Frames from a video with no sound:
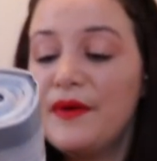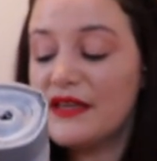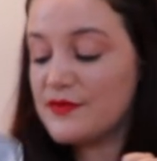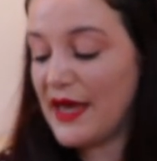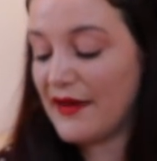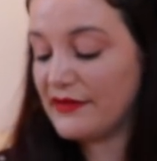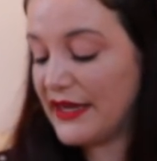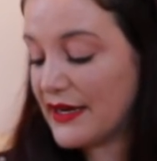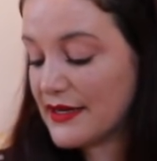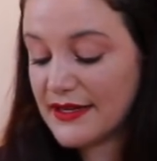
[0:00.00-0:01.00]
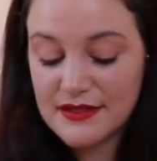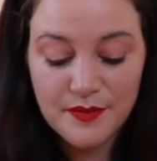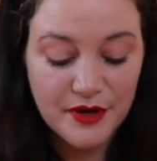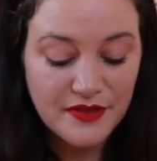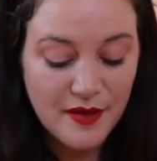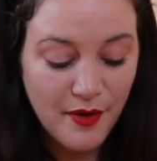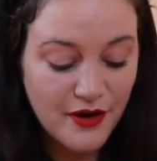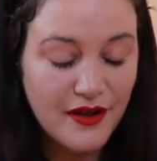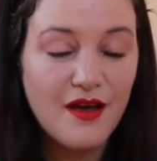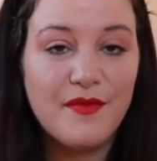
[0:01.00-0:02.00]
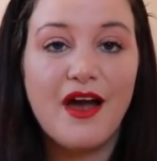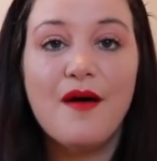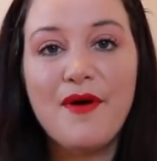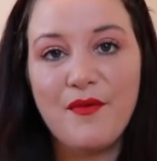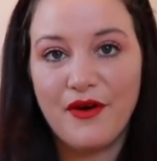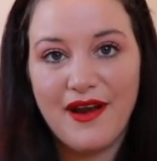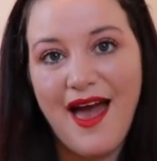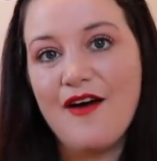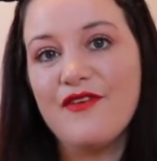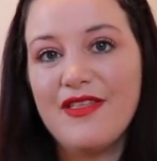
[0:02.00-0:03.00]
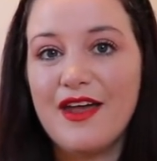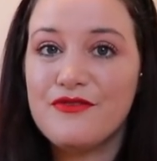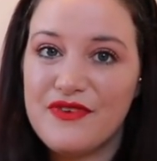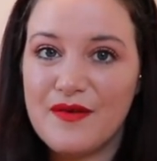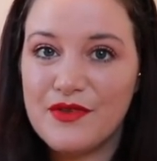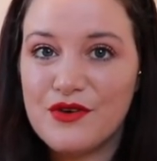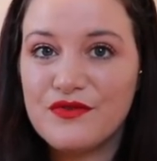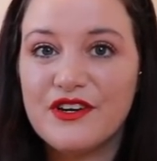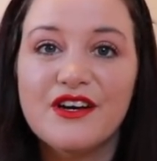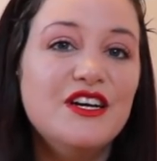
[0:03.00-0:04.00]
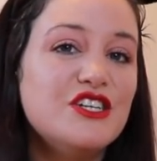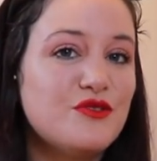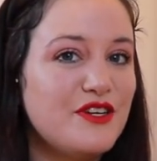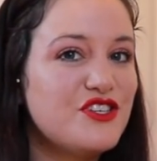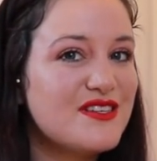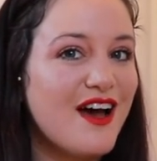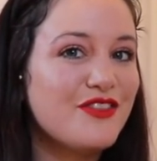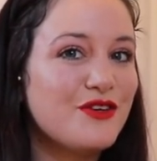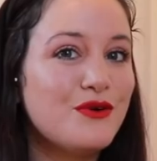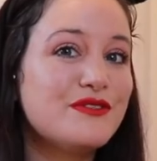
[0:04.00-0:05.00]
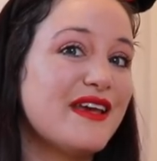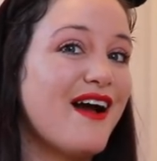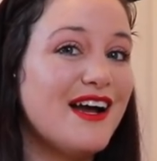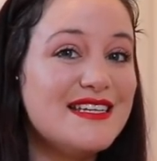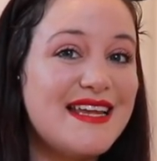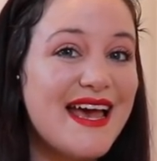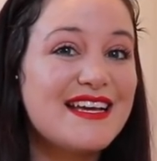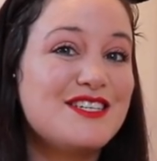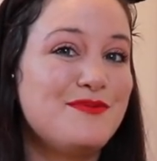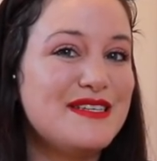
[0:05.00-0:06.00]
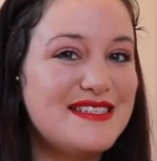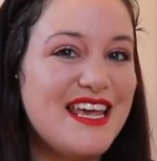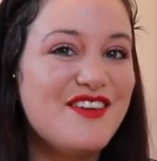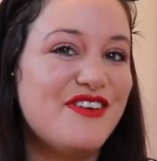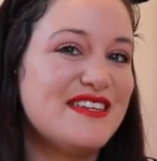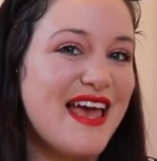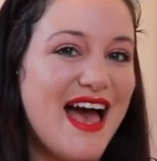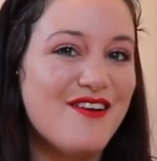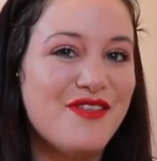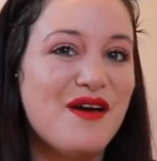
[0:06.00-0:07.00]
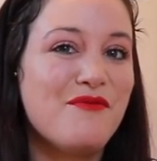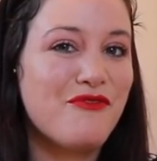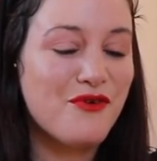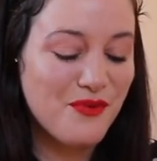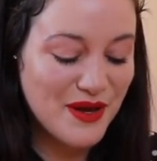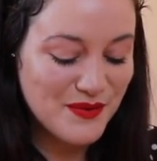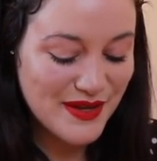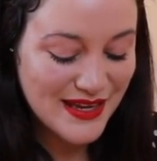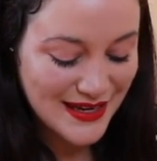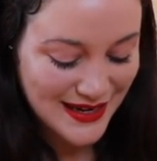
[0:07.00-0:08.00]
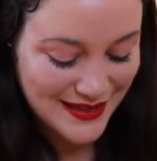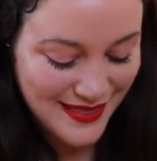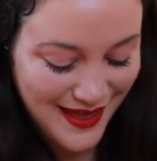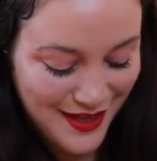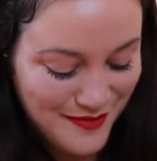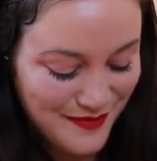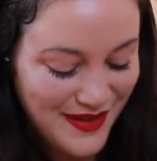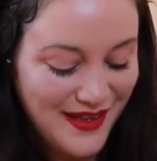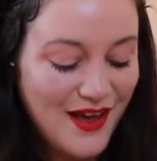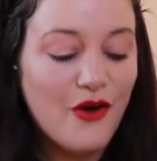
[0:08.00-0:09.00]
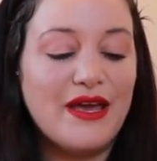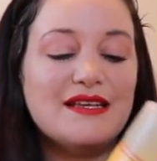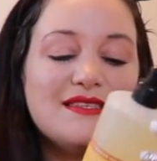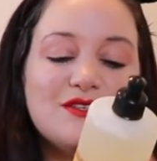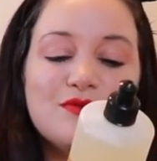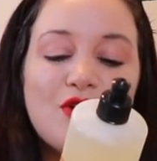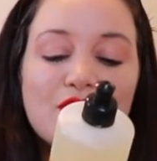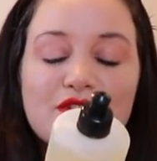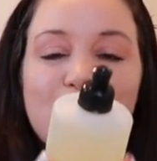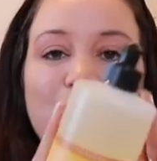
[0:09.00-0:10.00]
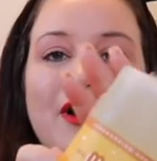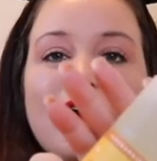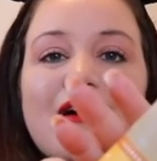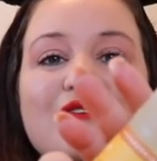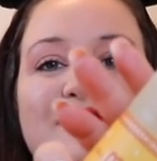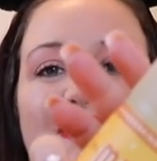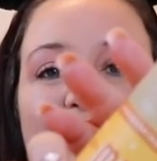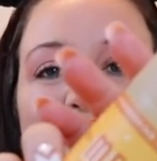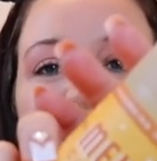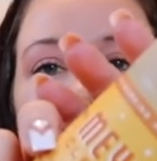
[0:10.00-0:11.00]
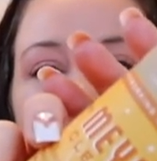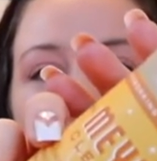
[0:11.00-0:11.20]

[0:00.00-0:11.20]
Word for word: because we have Landon's birthday party coming up and we're gonna have a lot of family over. So I just got those like on deck to be safe and to have them for when we need them. Oh yes, this was also part of the